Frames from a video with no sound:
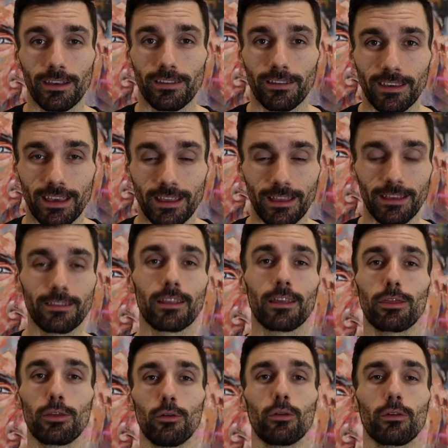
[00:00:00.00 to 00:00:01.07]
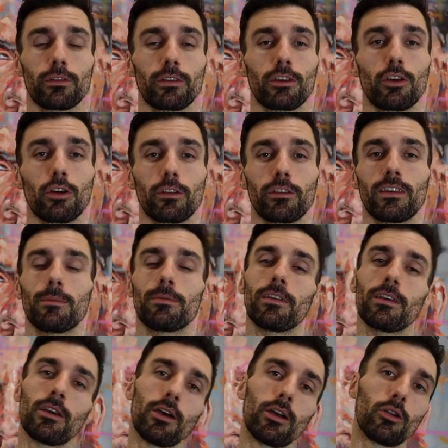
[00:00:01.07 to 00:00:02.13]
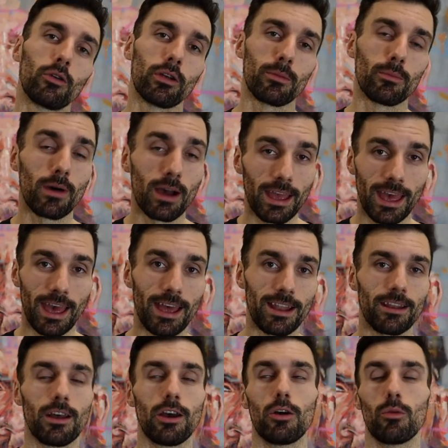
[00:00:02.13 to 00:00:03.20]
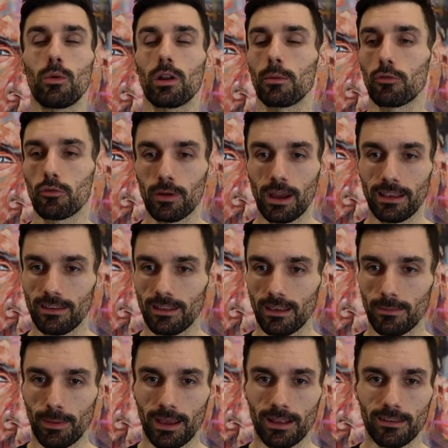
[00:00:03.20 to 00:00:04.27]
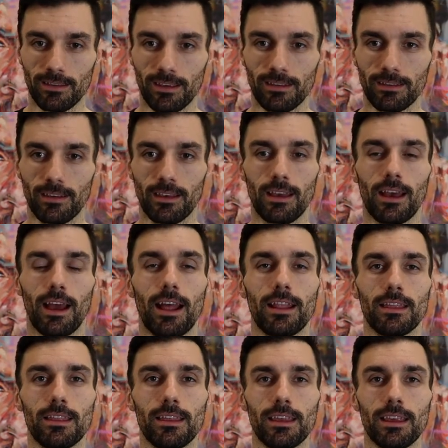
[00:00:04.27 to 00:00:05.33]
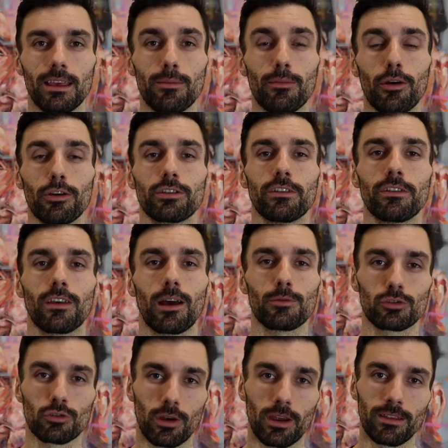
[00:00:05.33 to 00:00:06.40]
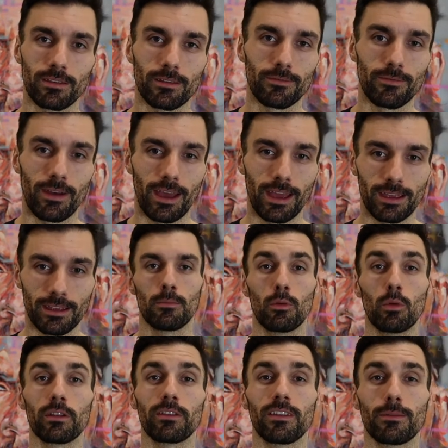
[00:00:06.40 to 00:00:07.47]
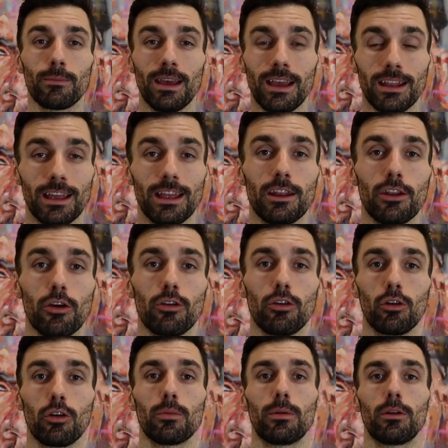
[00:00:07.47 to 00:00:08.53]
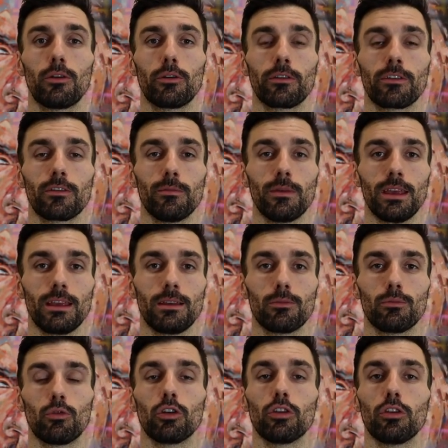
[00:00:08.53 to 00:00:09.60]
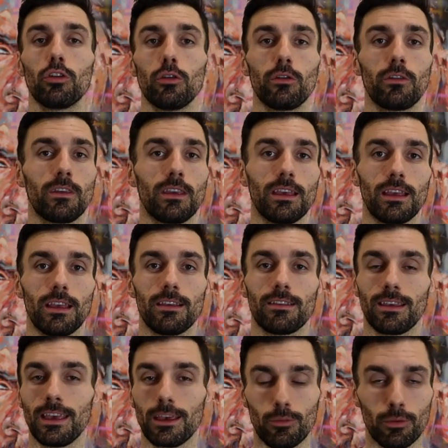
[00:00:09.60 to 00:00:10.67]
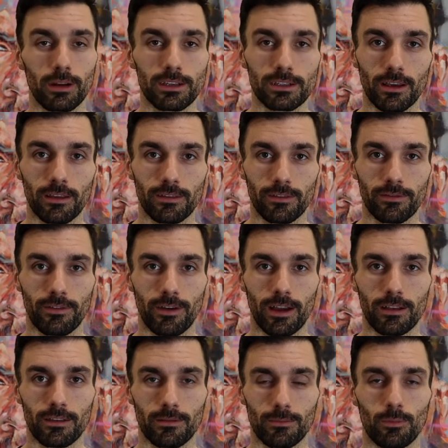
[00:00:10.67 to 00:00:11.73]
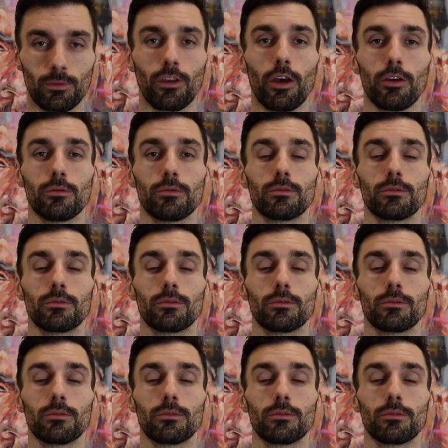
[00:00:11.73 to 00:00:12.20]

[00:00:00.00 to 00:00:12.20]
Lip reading: see. These are the thoughts and the concepts that are going along in my head when I'm creating these paintings, and the emotions that I'm trying to convey. But once it's made, it no longer belongs to me. What you see is equally justified. So